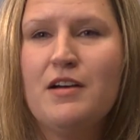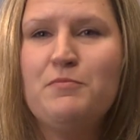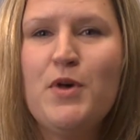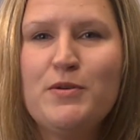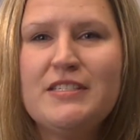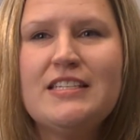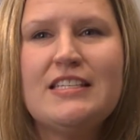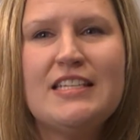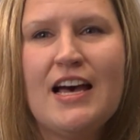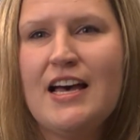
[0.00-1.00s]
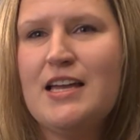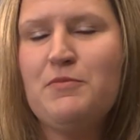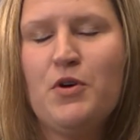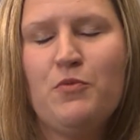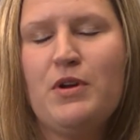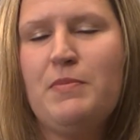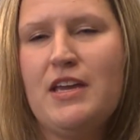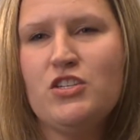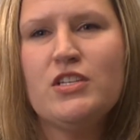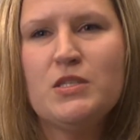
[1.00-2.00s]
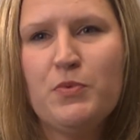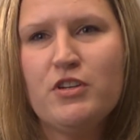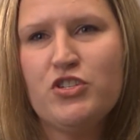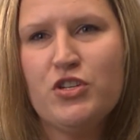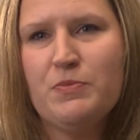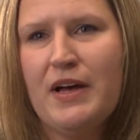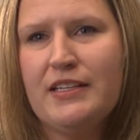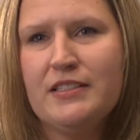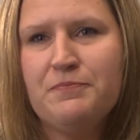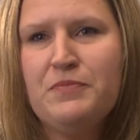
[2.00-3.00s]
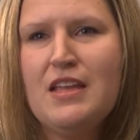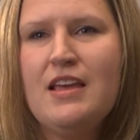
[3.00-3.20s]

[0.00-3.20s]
Most of the time when patients push their button,